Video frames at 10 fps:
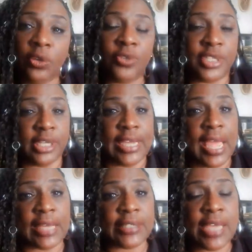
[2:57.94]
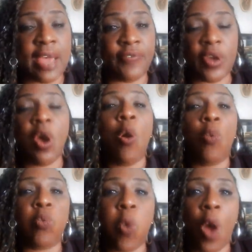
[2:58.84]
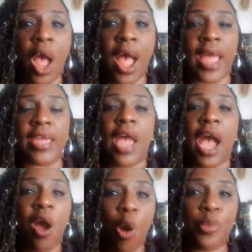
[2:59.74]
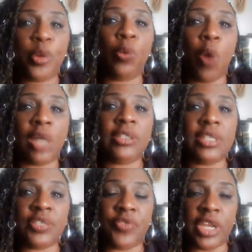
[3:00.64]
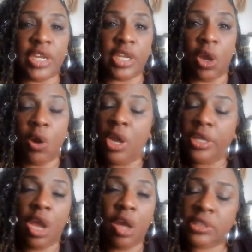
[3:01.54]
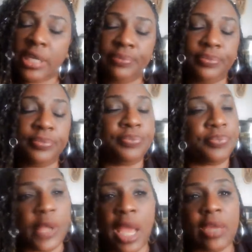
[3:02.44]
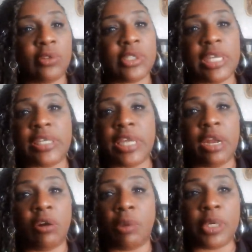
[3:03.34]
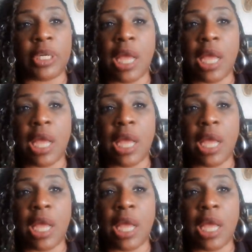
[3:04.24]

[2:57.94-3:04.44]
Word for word: You silly ass heifer. Why? I hope you're watching this video. Y'all, t- I ain't gonna say tear her up in the